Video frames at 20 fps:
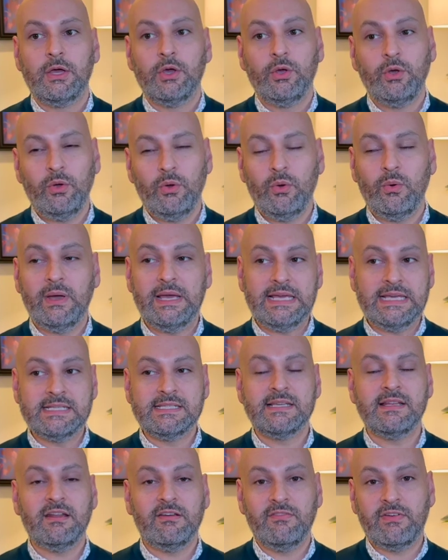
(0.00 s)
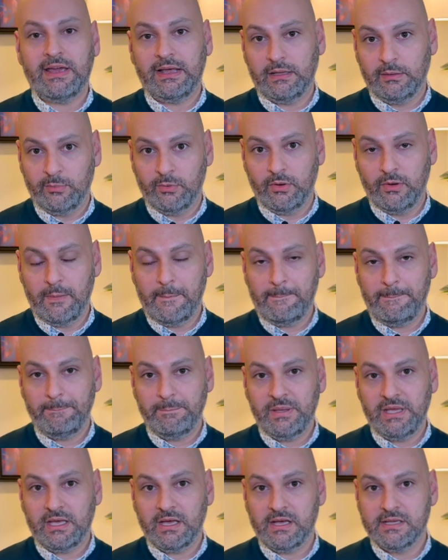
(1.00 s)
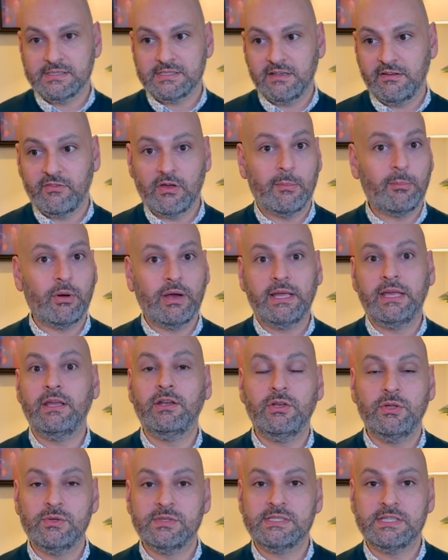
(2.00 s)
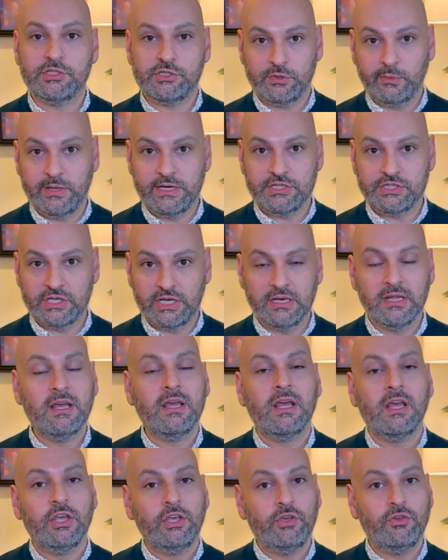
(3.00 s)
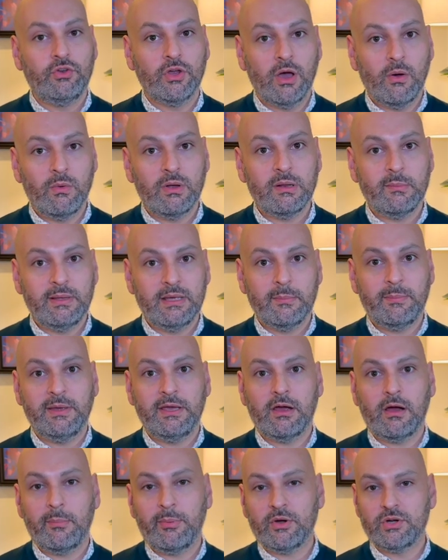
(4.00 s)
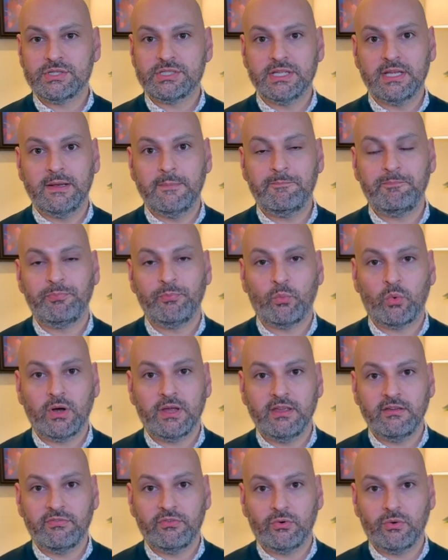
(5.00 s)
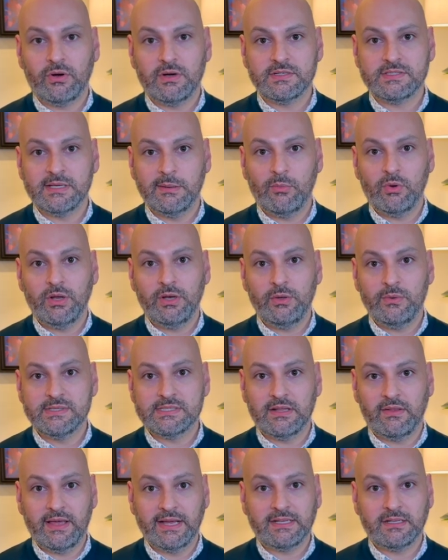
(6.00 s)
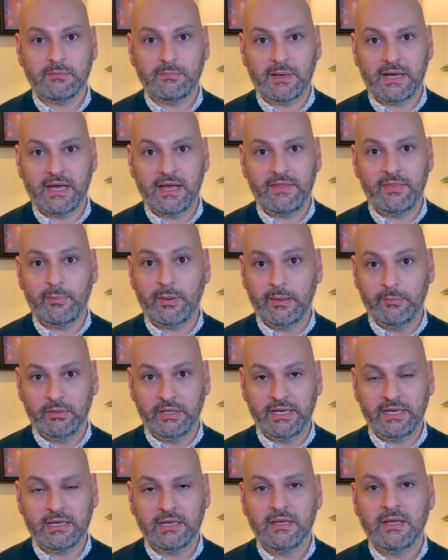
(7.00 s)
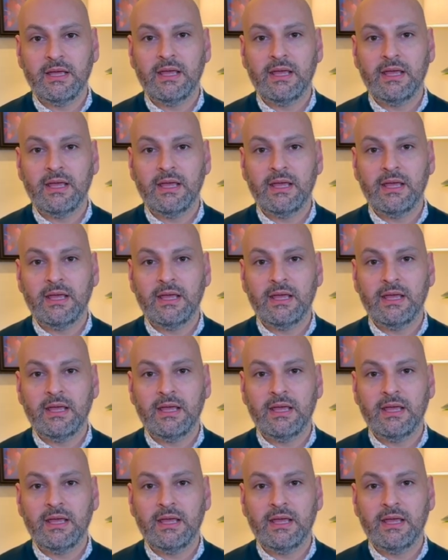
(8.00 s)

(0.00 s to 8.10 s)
who isn't available because of a breaking news situation. You don't want to be a PR person working for someone who is elected by the public,